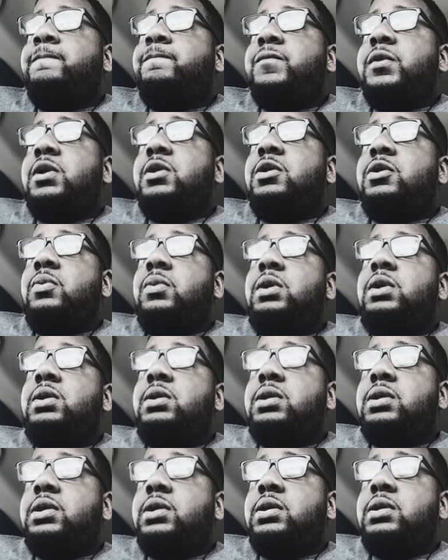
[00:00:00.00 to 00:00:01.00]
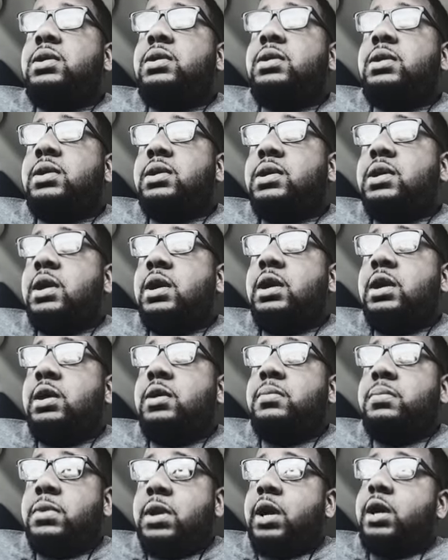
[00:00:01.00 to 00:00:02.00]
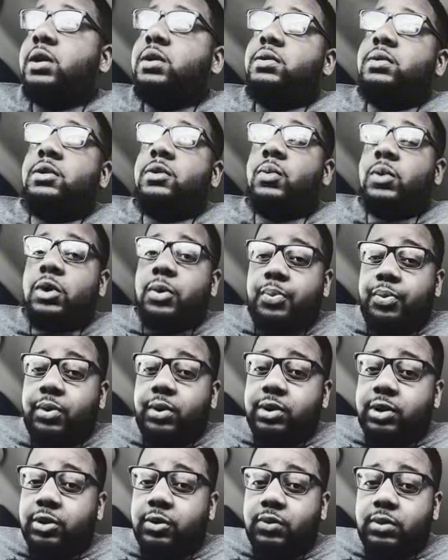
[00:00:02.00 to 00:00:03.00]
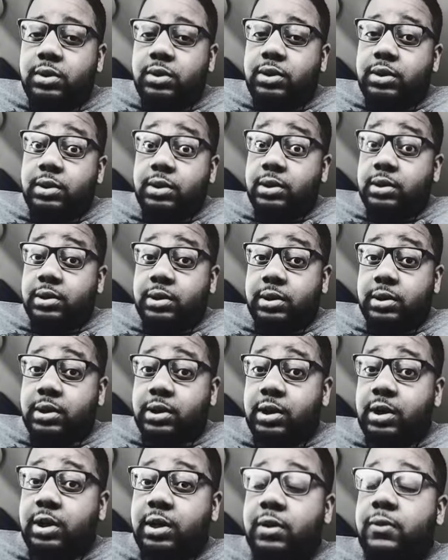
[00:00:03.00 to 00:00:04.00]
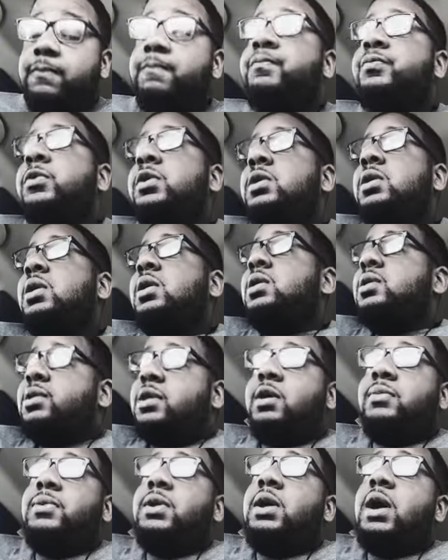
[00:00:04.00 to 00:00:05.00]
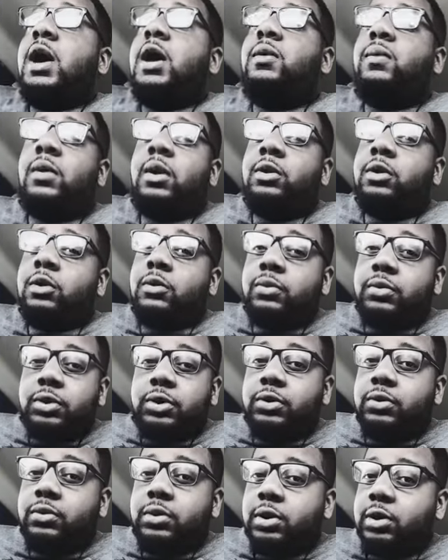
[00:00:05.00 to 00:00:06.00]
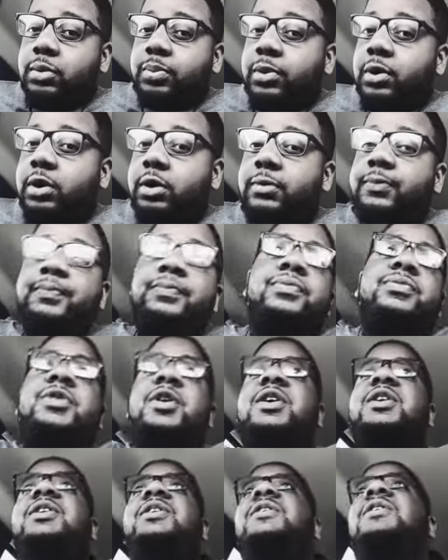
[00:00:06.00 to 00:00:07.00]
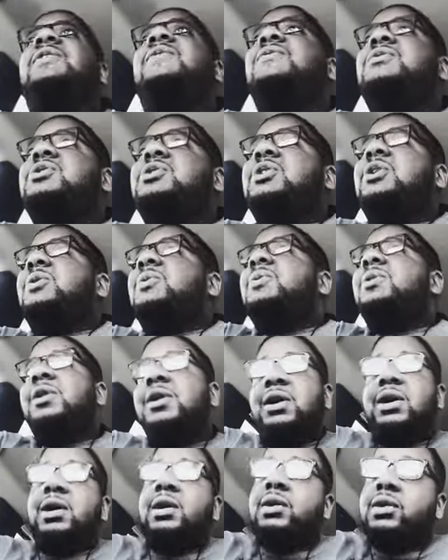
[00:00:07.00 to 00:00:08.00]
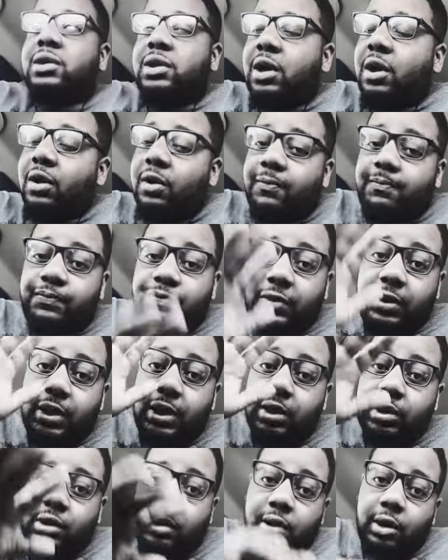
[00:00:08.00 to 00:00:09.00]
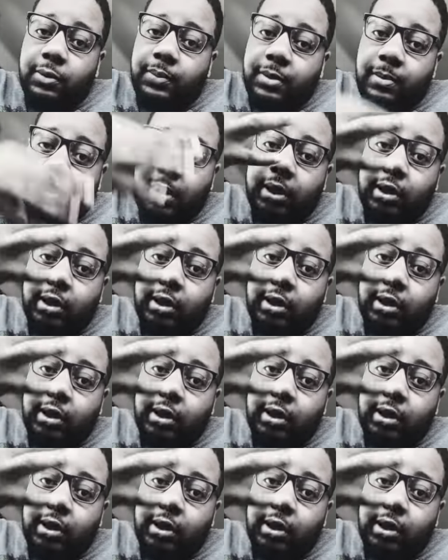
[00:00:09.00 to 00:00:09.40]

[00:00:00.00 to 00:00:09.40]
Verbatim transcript: and twenty assists the same night. twenty points and twenty assists, it's insane. Something like Rondo would do in his prime, for sure. So he deserved to be my